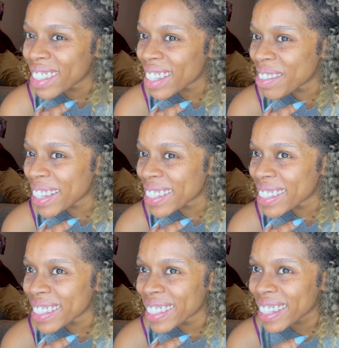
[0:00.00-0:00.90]
makes
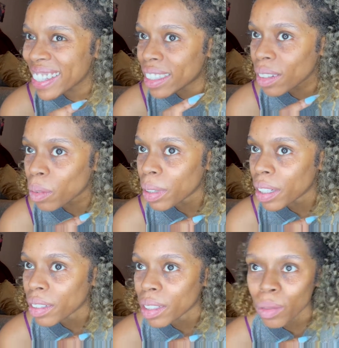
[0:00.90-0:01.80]
the skin look
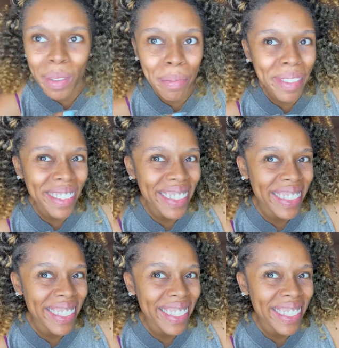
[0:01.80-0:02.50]
weird and rippled.